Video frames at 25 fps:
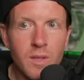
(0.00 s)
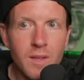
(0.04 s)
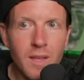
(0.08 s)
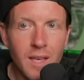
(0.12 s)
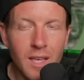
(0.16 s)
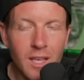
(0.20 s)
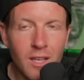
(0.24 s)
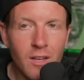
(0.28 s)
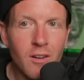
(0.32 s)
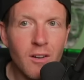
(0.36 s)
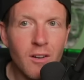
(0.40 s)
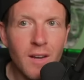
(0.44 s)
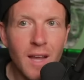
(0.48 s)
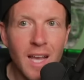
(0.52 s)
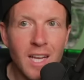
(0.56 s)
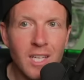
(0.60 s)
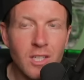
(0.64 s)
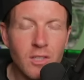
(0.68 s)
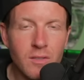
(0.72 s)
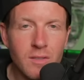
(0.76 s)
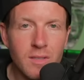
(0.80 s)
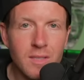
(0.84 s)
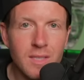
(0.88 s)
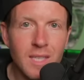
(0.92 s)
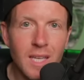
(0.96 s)
the
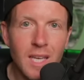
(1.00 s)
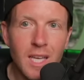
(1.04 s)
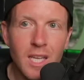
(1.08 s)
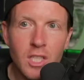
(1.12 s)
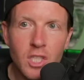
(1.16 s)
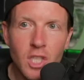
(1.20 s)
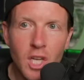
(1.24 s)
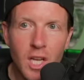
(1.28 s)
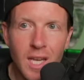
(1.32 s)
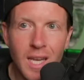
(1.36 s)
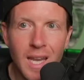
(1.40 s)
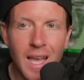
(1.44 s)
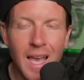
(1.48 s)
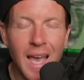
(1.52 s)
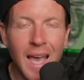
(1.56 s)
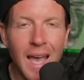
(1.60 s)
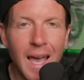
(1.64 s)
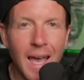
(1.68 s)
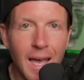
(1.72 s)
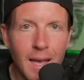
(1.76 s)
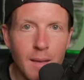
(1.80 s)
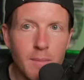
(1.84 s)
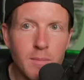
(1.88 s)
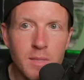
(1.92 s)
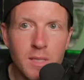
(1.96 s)
international stage and
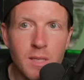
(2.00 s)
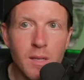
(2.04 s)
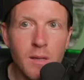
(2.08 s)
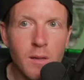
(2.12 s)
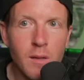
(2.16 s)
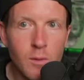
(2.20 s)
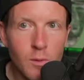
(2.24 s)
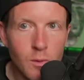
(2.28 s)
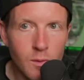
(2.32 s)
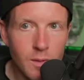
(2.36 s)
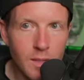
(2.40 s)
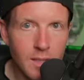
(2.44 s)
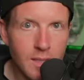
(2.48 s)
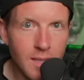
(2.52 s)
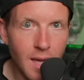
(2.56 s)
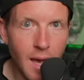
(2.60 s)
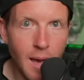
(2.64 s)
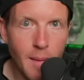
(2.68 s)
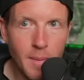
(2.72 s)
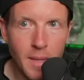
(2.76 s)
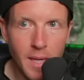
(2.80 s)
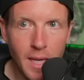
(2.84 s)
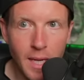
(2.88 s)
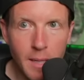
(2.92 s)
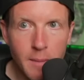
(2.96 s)
absolutely
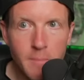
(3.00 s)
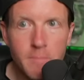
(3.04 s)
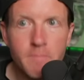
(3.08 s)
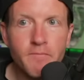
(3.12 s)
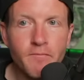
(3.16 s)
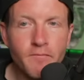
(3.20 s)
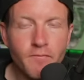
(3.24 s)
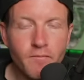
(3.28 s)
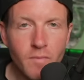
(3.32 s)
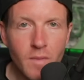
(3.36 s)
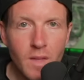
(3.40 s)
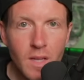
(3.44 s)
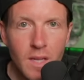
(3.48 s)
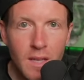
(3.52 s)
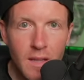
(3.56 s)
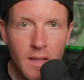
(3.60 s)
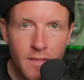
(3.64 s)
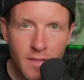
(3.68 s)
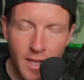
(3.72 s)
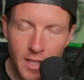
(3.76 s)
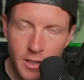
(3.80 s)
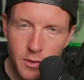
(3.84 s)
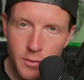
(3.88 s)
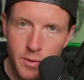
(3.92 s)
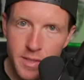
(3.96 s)
dominate.
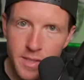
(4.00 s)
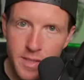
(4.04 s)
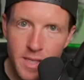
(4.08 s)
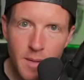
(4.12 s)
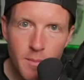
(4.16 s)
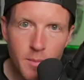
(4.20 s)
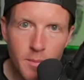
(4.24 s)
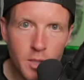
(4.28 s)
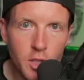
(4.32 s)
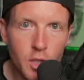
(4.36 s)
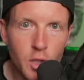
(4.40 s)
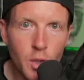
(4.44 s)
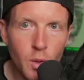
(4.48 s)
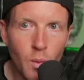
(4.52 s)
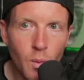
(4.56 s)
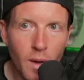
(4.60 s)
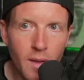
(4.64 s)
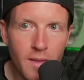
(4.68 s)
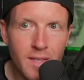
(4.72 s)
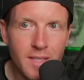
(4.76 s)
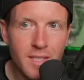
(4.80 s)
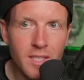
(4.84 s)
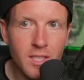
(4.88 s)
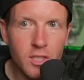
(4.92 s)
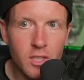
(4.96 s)
That's reason number two why
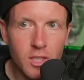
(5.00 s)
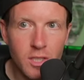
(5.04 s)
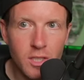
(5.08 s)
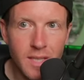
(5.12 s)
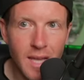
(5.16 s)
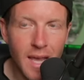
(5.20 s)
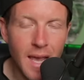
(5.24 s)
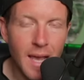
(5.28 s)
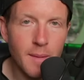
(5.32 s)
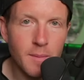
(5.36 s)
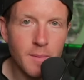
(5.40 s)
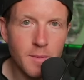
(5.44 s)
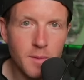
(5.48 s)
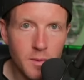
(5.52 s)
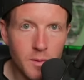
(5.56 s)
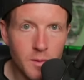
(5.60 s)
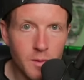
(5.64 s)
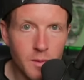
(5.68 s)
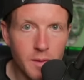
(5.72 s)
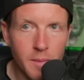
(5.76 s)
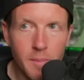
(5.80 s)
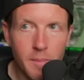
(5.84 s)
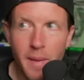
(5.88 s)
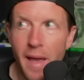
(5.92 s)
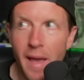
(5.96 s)
this is just
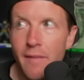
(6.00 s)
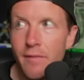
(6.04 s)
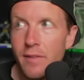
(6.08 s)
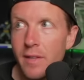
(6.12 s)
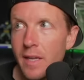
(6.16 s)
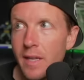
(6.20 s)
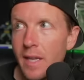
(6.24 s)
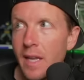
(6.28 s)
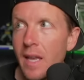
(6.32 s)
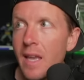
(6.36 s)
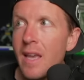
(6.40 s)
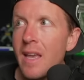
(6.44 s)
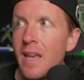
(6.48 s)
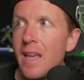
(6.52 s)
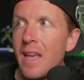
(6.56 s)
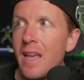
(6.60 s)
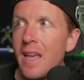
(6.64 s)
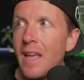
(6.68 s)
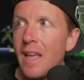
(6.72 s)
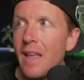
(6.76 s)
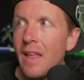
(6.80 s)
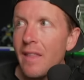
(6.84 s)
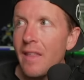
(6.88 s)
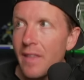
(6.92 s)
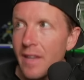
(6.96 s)
absolutely baffling.
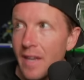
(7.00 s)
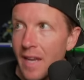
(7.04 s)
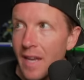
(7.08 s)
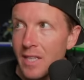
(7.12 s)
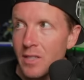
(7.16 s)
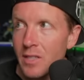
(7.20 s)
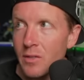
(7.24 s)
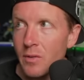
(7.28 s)
The next